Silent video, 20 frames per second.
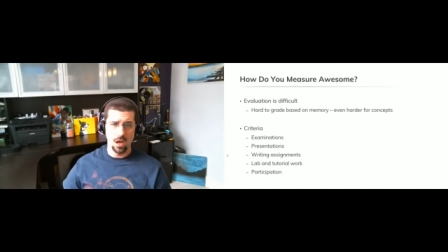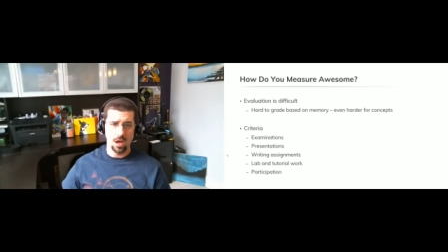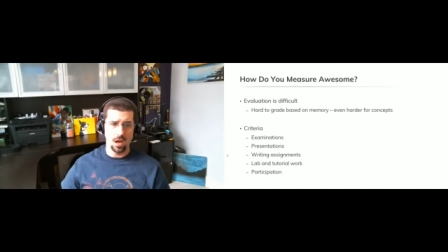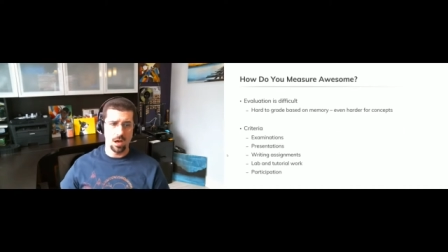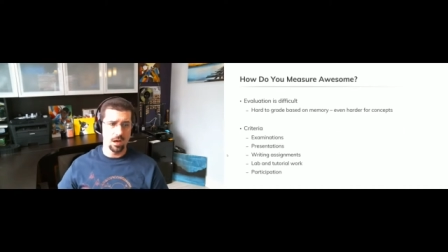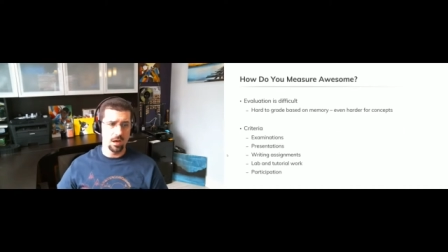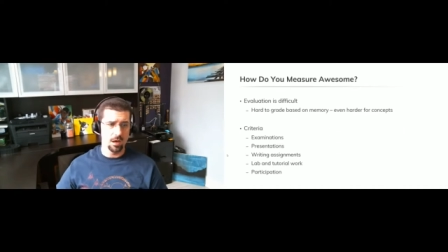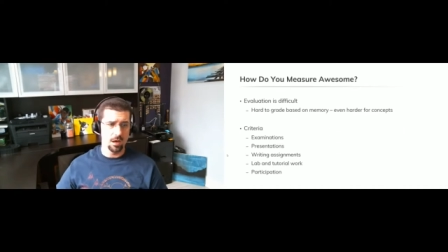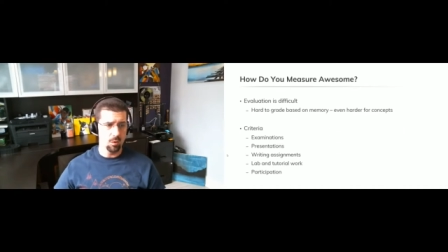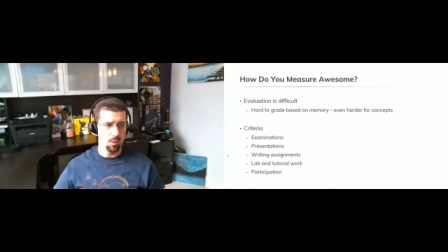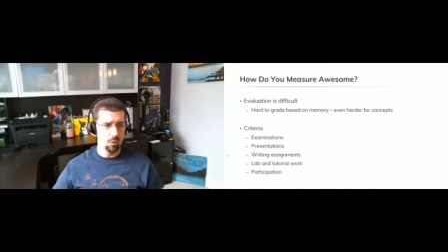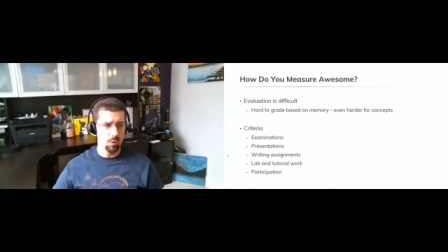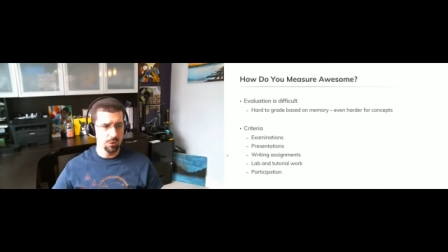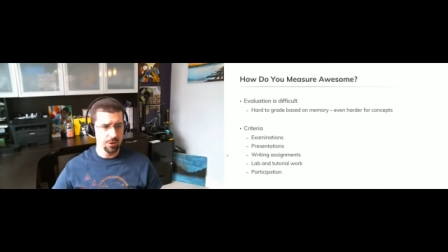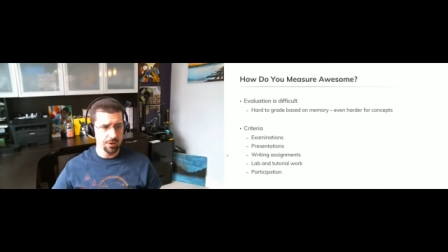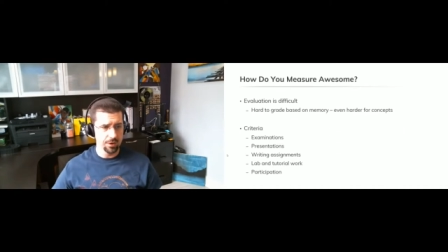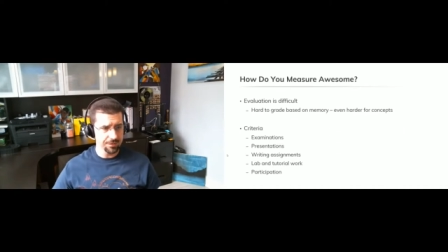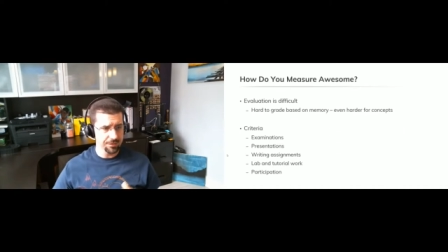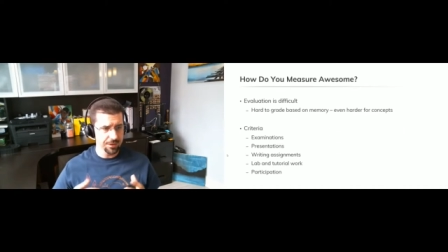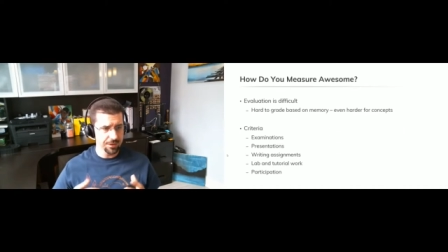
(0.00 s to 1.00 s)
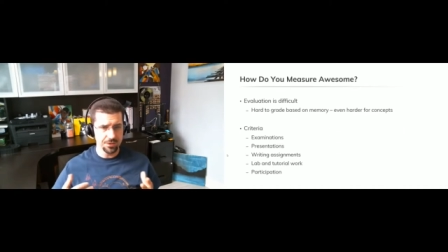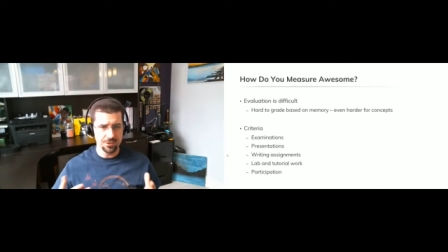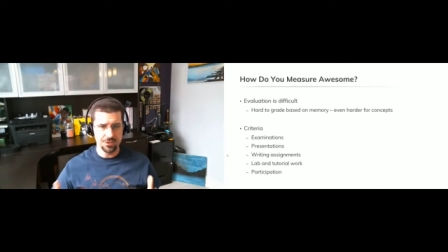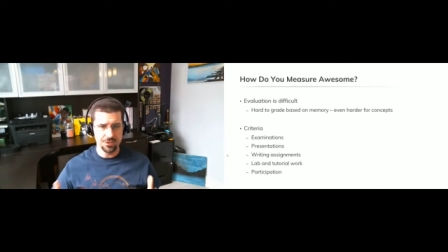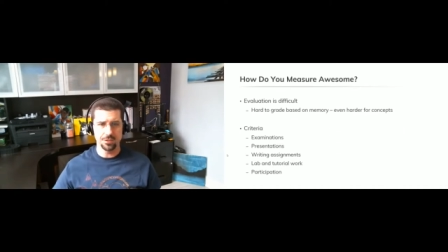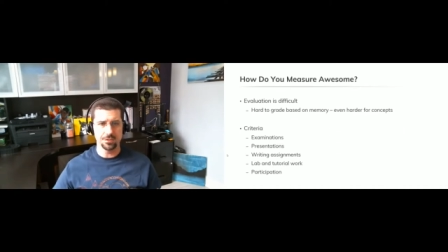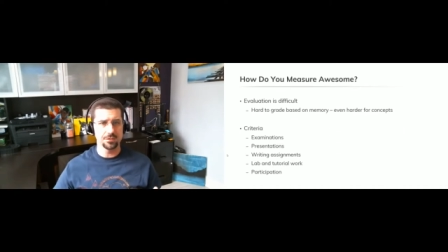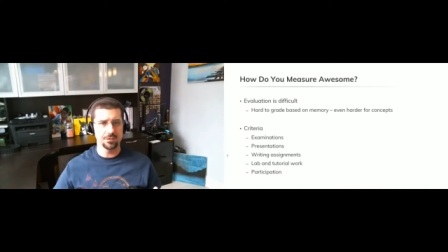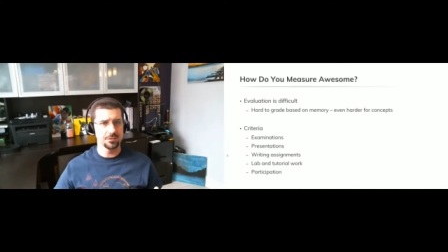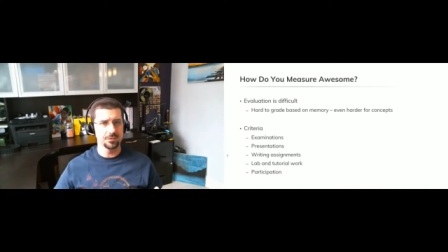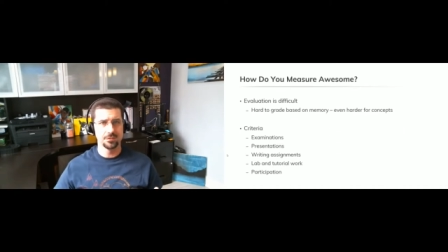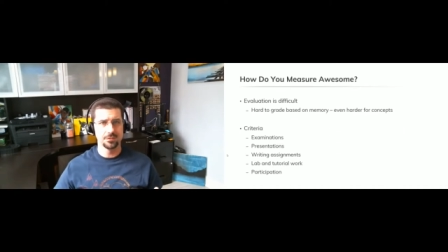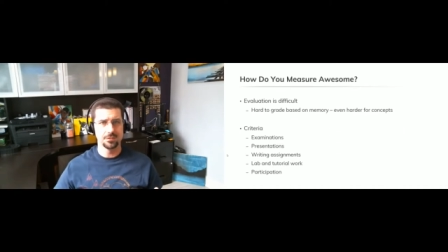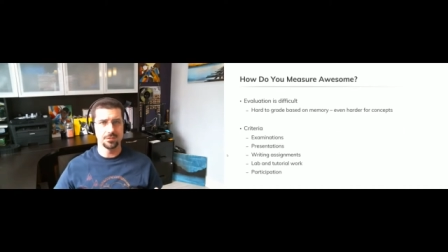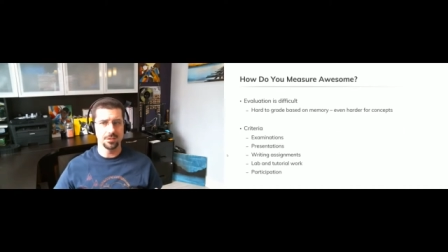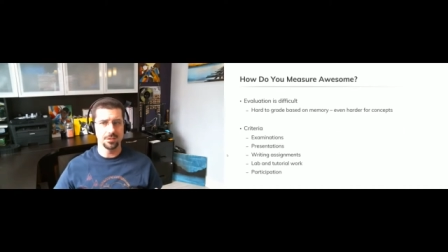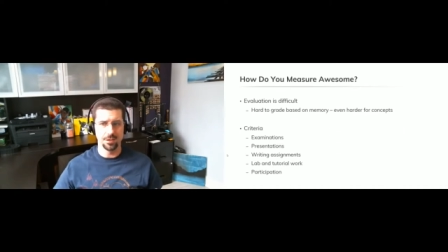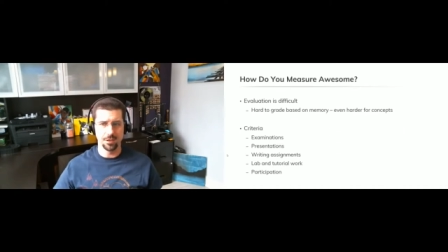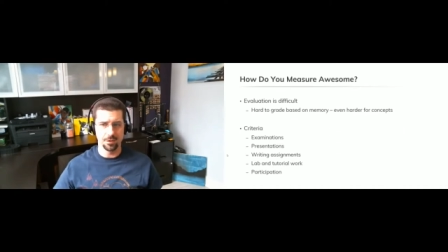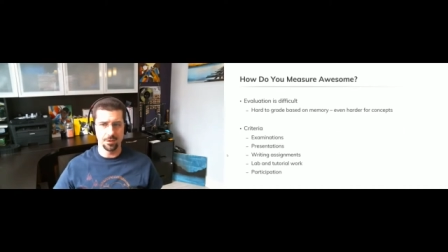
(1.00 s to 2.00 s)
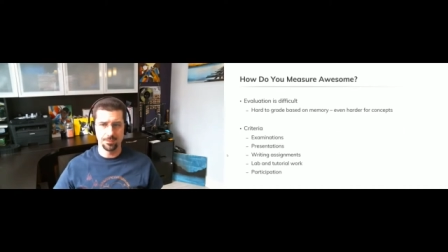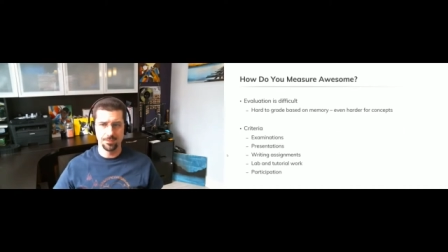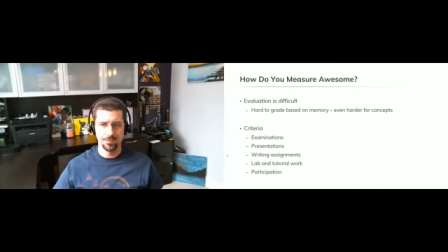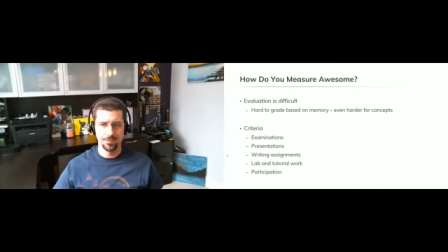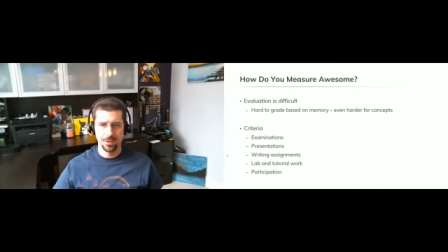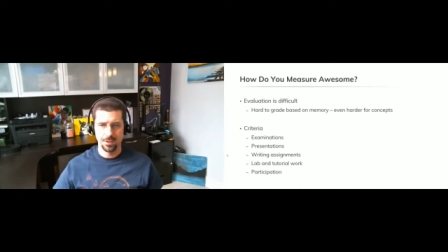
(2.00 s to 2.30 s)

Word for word: uh, or if they're just you know